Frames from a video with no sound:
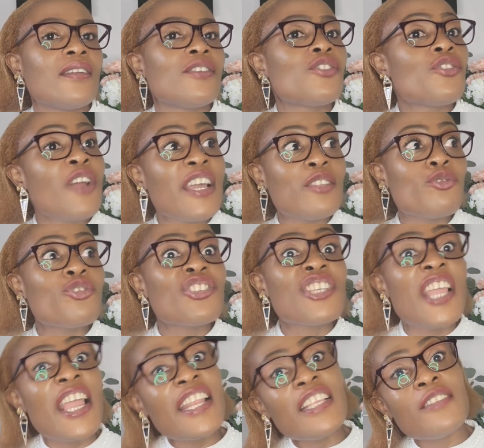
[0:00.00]
try to
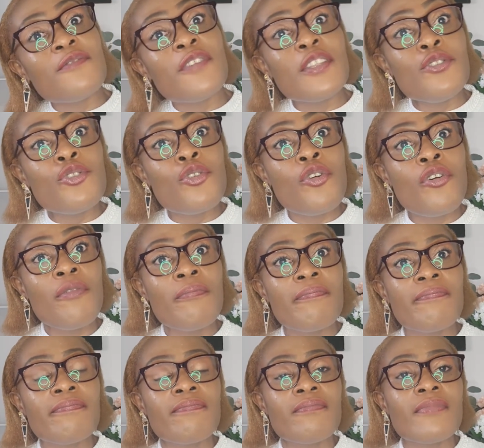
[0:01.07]
share this video.
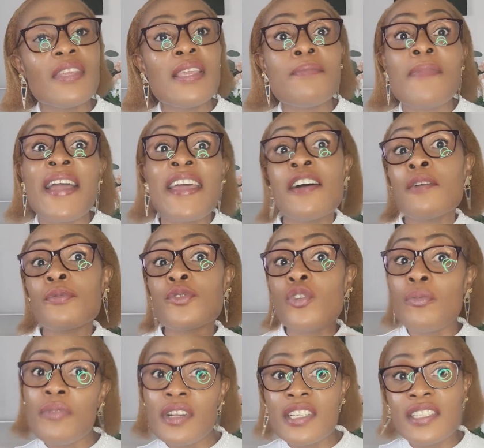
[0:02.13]
It might help
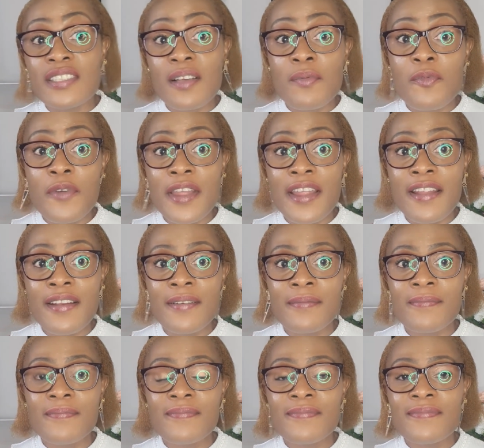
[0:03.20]
somebody somewhere.
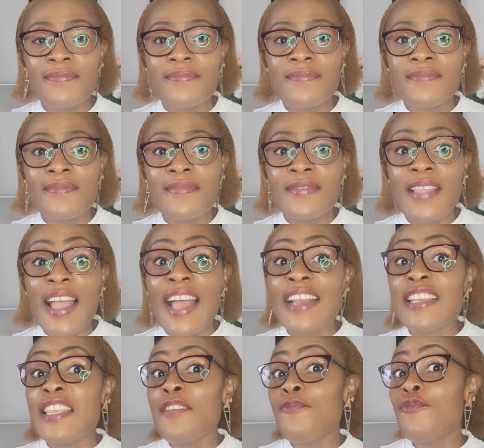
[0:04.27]

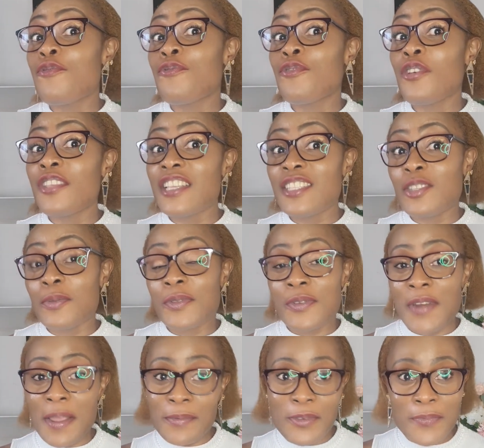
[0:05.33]
And if you've not yet
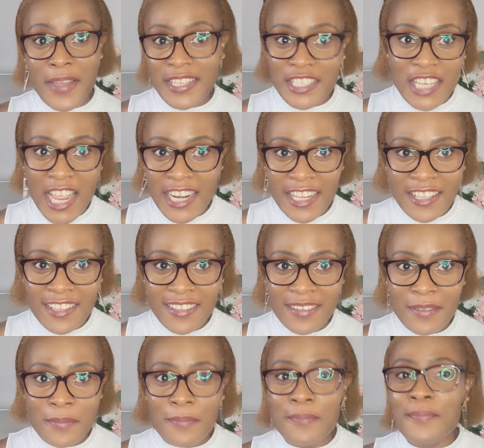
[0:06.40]
subscribed to my channel,
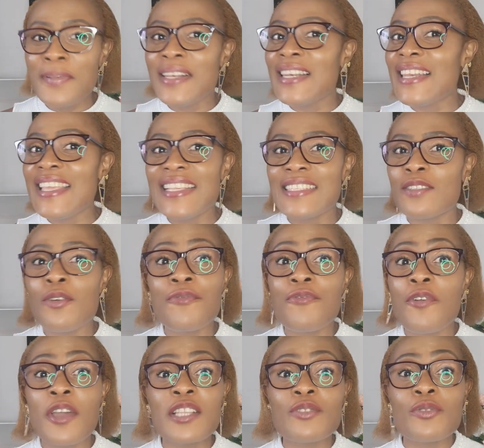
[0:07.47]
please don't
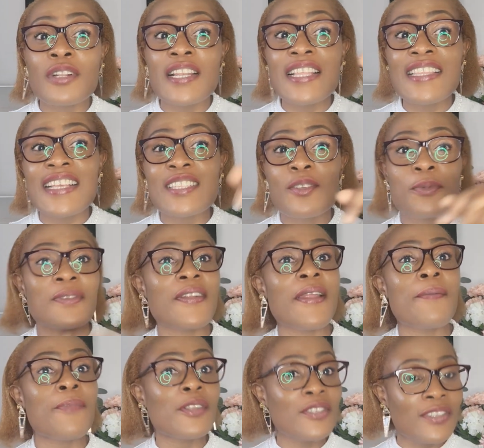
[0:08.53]
forget to click that
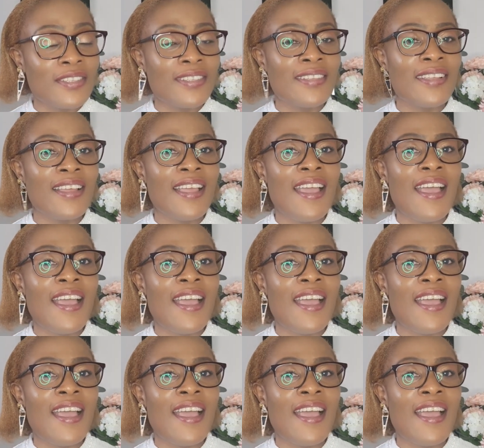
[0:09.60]
subscribe button,